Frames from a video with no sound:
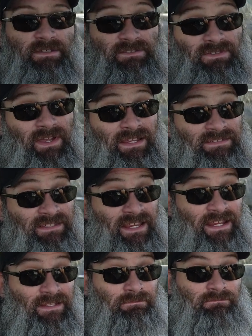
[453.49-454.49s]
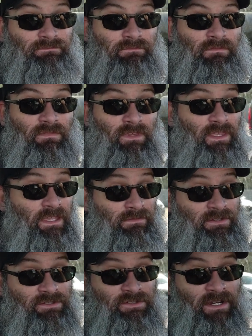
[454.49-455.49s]
So I say give
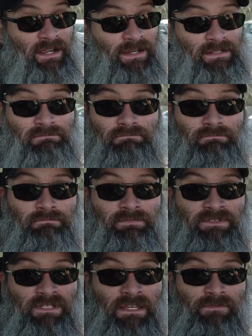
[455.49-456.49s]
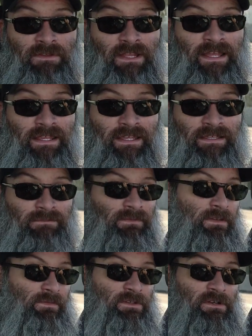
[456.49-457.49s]
it a try, see if you like it.
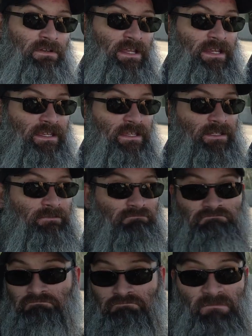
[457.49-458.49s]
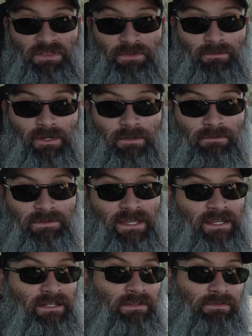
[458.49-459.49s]
If you don't like it, nothing wrong with
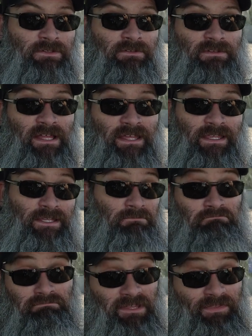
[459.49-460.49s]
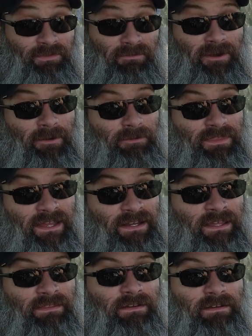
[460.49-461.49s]
that. If you do like it, nothing wrong with that
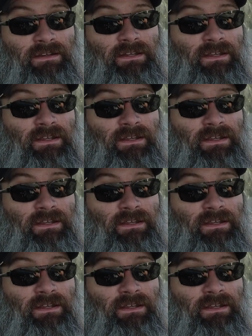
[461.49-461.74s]
either.